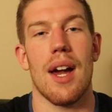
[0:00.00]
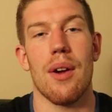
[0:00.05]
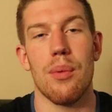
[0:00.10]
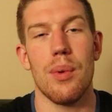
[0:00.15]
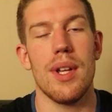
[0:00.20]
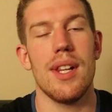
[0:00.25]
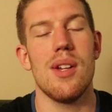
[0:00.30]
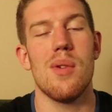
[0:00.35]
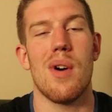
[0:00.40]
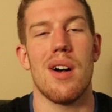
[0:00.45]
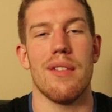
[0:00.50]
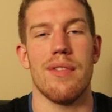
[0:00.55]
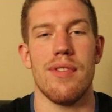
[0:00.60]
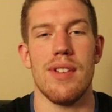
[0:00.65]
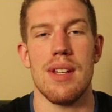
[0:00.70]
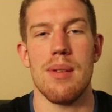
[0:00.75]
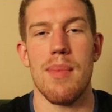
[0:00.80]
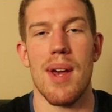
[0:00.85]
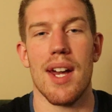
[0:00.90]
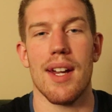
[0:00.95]
I really want
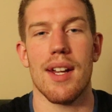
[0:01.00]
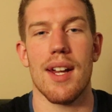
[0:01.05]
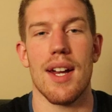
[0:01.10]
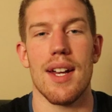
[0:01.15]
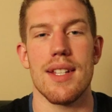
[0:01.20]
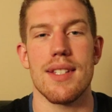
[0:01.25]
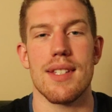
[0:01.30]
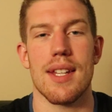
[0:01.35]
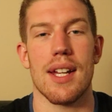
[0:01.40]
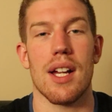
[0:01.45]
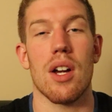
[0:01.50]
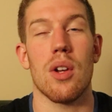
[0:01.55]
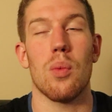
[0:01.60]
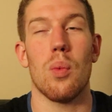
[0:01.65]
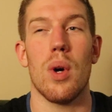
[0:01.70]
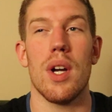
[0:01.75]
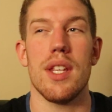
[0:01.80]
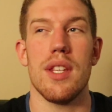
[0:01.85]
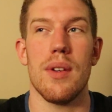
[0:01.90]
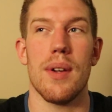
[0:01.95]
feedback guys, like on
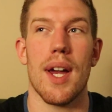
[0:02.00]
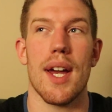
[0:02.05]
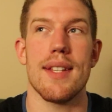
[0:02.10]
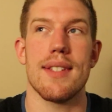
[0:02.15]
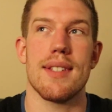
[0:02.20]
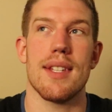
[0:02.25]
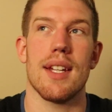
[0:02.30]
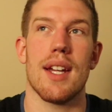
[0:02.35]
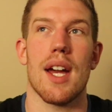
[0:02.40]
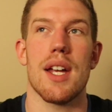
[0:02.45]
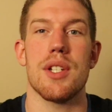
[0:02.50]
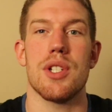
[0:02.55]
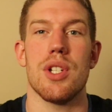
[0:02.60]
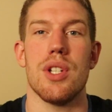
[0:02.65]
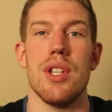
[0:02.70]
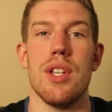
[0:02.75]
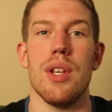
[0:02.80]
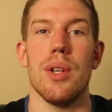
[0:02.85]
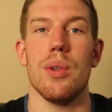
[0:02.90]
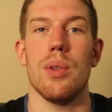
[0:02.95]
what you guys think I
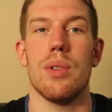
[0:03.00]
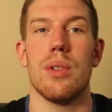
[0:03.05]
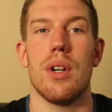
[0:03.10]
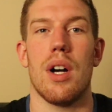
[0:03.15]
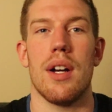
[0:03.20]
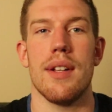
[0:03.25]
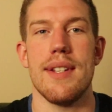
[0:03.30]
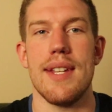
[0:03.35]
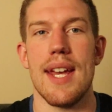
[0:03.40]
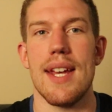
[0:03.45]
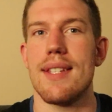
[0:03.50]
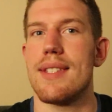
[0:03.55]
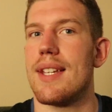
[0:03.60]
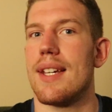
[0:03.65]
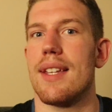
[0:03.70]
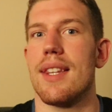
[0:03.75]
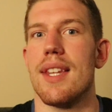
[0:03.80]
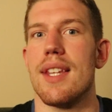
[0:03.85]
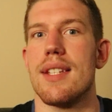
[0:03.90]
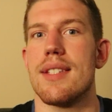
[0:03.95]
should do on days
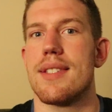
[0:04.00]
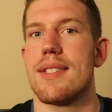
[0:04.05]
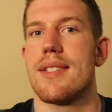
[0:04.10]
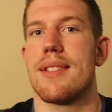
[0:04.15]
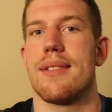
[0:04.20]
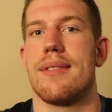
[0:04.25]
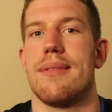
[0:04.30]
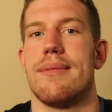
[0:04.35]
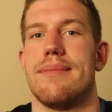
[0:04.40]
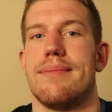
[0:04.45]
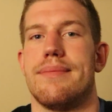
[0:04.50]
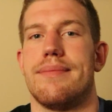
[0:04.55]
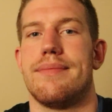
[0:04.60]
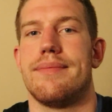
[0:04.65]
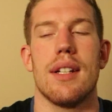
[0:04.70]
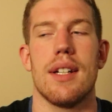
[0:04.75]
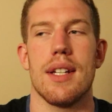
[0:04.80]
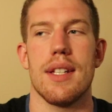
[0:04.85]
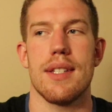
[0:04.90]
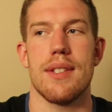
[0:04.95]
like this.
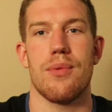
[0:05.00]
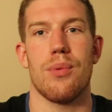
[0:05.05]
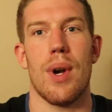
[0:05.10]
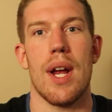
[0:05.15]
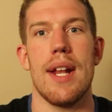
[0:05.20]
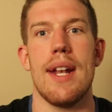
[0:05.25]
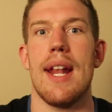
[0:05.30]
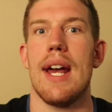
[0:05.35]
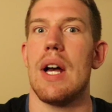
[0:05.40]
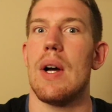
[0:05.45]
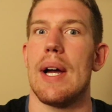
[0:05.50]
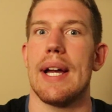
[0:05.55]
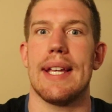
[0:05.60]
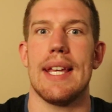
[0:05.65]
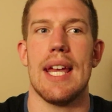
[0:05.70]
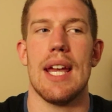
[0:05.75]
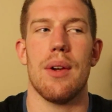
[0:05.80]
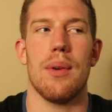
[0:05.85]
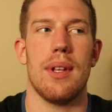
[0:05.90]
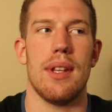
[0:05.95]
Cause right now I
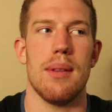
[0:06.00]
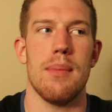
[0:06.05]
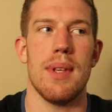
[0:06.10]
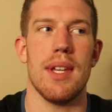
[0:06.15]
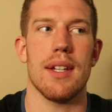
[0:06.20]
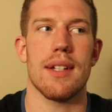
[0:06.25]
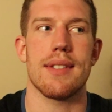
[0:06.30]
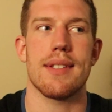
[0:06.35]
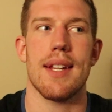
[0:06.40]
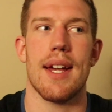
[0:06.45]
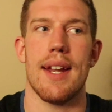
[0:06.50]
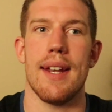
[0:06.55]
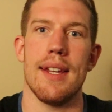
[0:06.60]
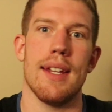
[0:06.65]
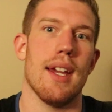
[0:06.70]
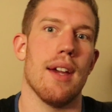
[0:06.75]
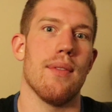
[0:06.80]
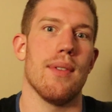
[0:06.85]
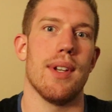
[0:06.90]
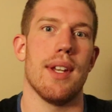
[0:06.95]
can't really be
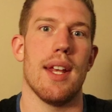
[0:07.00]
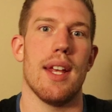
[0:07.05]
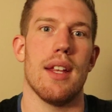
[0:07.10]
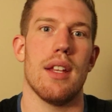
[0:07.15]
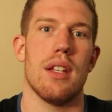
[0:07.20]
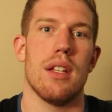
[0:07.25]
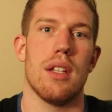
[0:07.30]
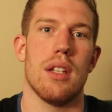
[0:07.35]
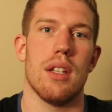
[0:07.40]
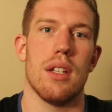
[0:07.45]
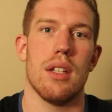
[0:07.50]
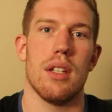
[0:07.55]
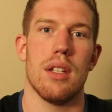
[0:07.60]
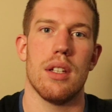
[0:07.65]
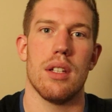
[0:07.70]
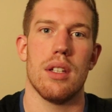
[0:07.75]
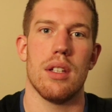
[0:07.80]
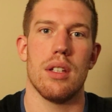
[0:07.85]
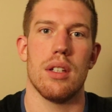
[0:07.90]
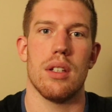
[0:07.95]
exciting every day.
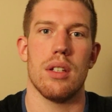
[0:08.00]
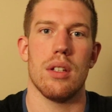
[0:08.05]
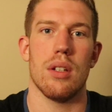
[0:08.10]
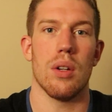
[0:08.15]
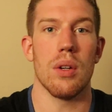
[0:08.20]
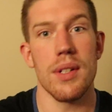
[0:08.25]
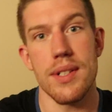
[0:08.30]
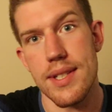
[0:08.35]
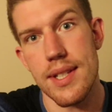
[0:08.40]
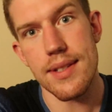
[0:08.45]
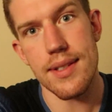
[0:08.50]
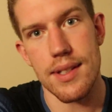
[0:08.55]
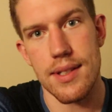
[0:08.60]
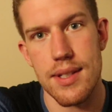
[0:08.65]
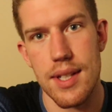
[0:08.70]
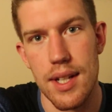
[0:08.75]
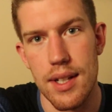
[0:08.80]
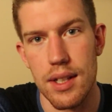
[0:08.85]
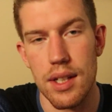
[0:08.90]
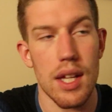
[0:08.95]
Or is this
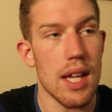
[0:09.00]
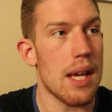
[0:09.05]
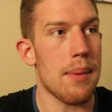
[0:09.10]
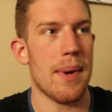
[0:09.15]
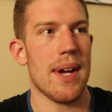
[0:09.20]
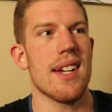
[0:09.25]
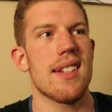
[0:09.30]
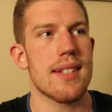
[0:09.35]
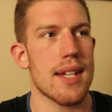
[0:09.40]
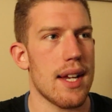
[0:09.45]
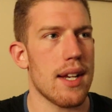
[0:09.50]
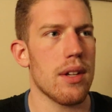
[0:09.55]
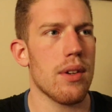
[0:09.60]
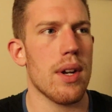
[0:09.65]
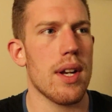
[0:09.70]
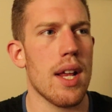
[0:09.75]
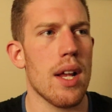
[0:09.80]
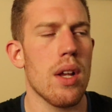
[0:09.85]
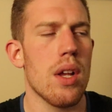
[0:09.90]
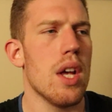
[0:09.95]
exciting? Am I exciting
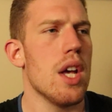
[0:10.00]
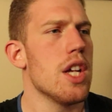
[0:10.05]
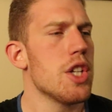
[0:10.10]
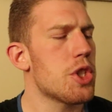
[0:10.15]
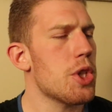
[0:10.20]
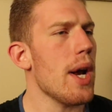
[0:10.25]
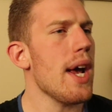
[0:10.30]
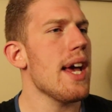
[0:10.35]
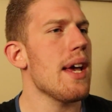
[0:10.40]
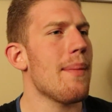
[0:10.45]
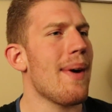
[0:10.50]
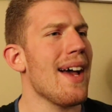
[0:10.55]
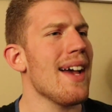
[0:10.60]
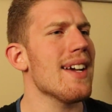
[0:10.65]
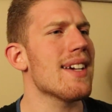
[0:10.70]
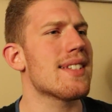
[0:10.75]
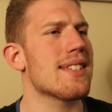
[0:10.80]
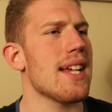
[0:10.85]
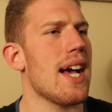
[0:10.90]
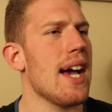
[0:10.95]
right now? Trey, am I
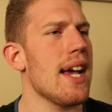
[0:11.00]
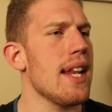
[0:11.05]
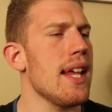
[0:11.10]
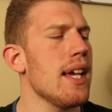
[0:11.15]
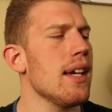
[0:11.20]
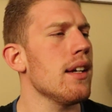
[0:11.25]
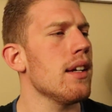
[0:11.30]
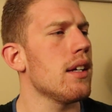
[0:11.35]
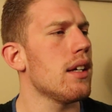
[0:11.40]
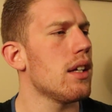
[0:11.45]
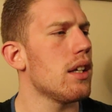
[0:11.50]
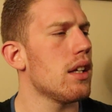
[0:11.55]
exciting?